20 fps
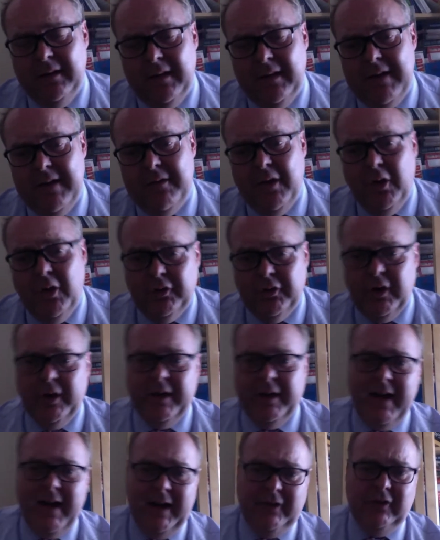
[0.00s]
leave those
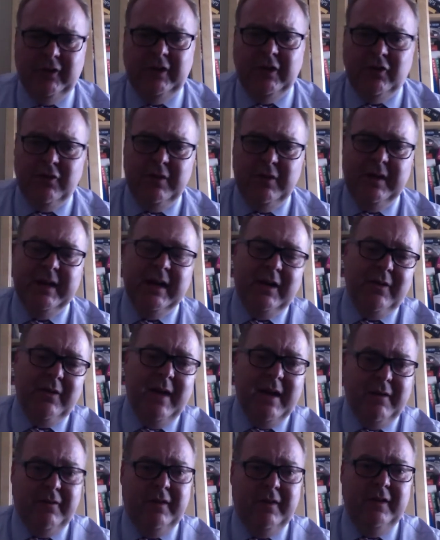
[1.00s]
on, and actually it's really
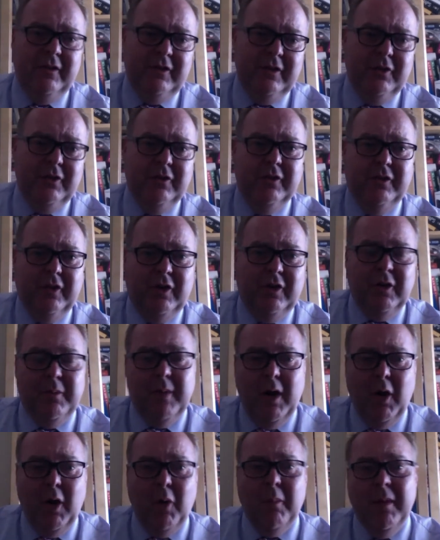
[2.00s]
great for the children to come
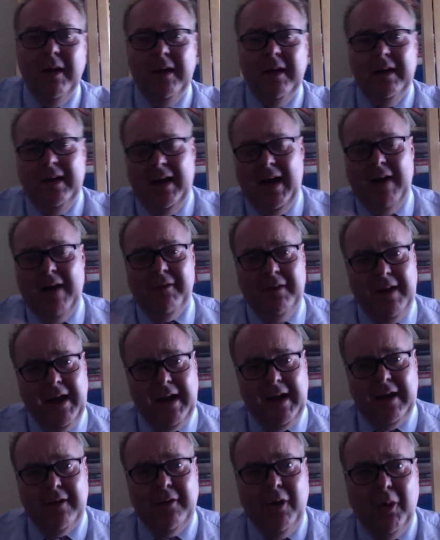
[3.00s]
home. I have an
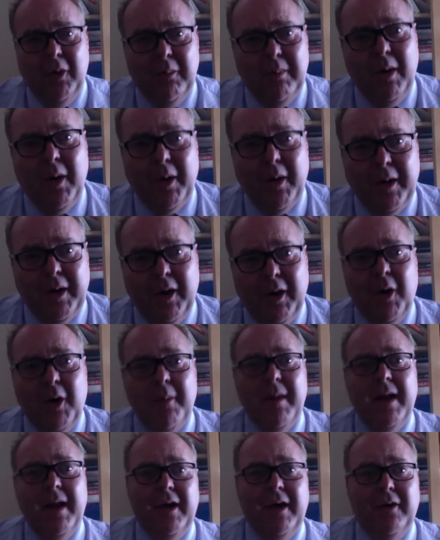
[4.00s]
8-year-old boy at
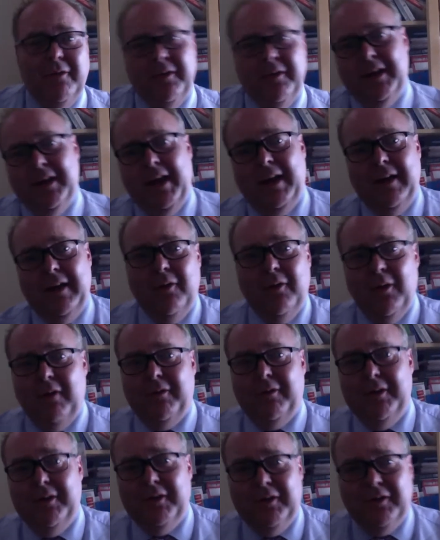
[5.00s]
home, and I often get, what
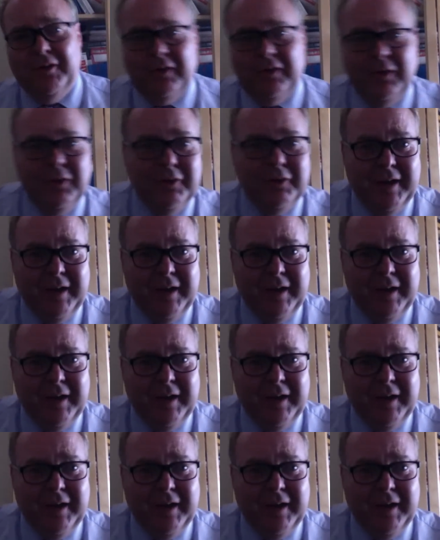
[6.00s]
have you done at school